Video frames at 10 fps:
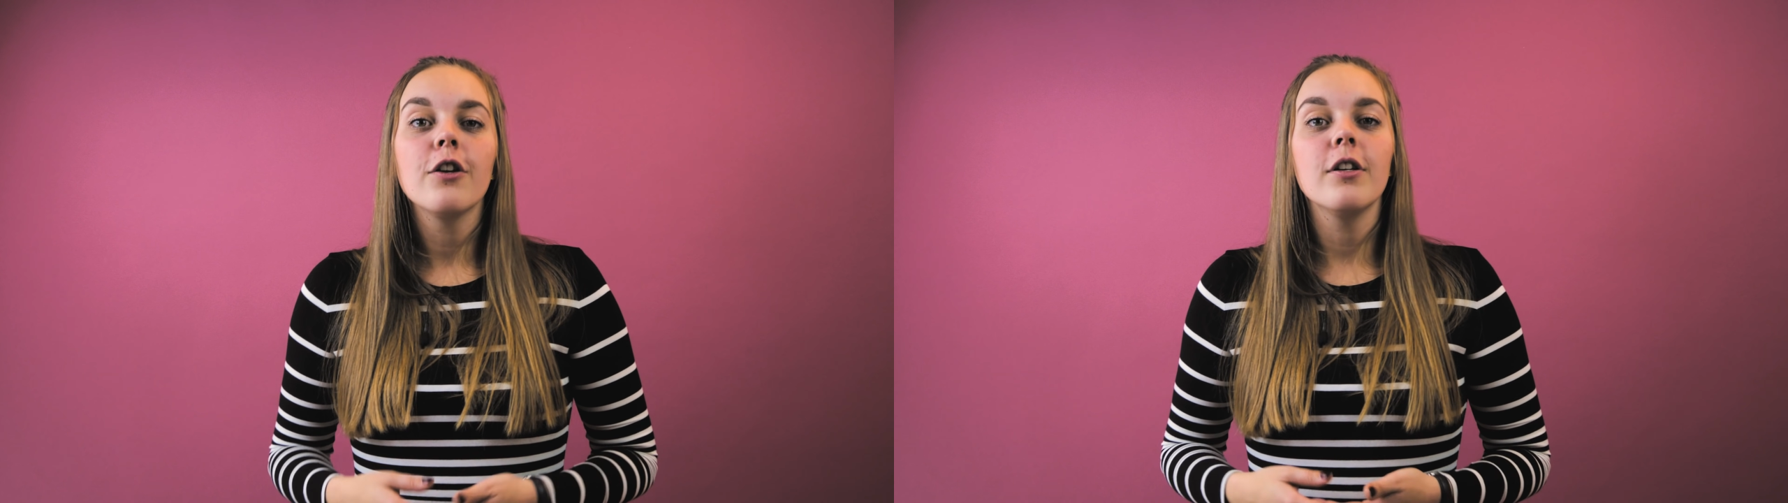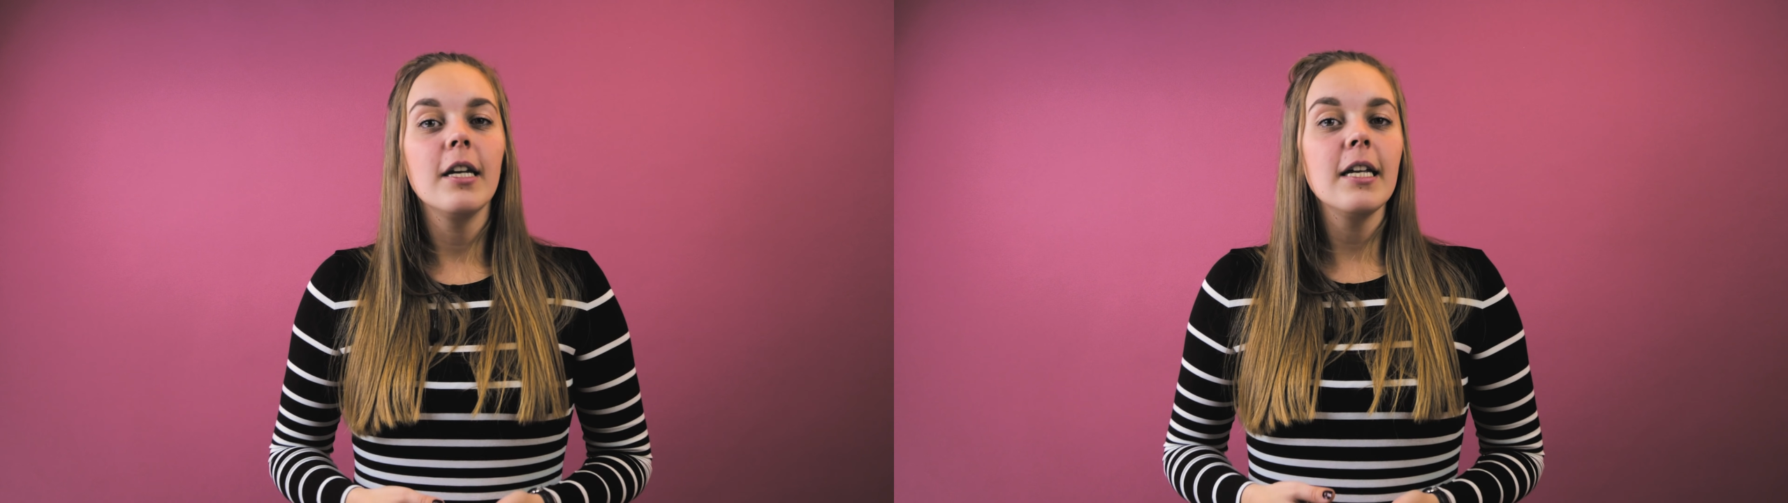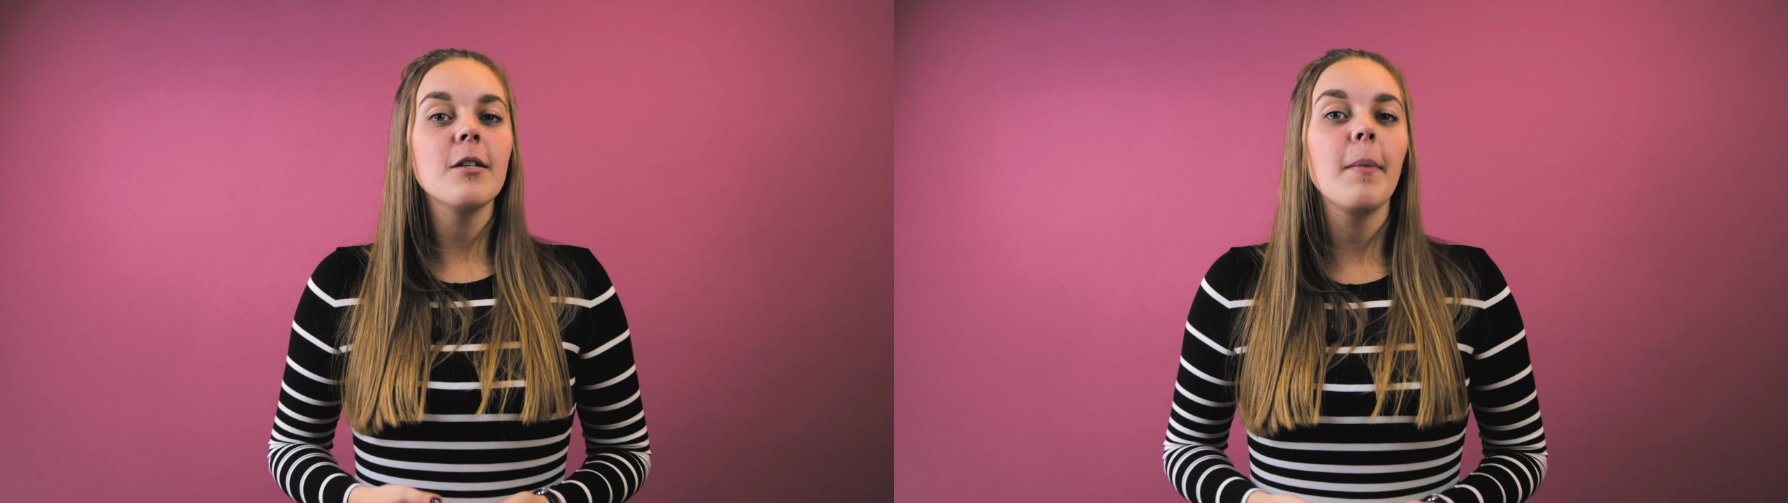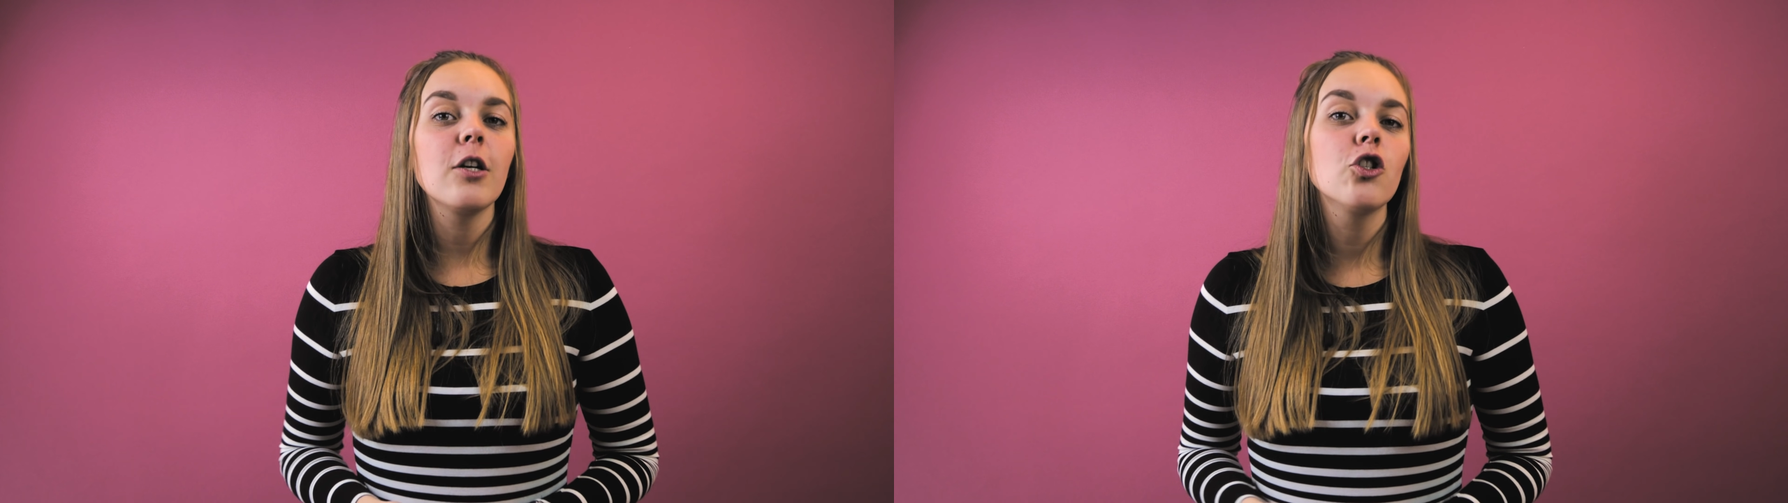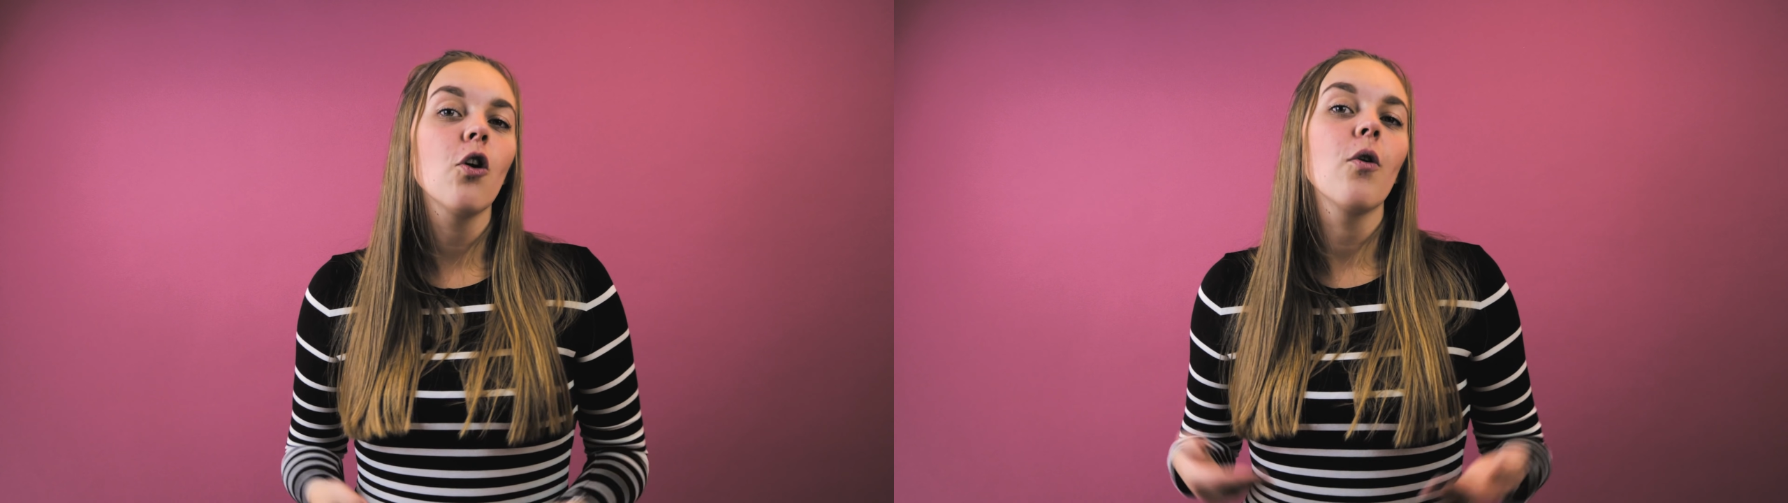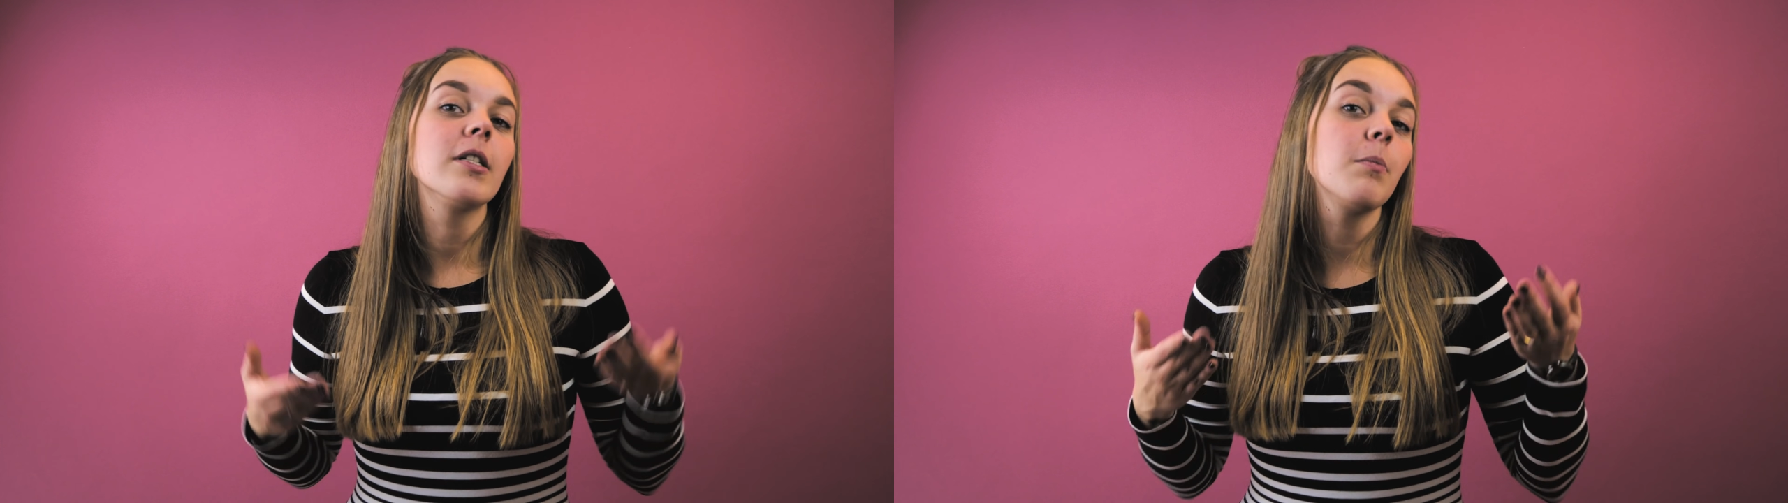you need to make sure it's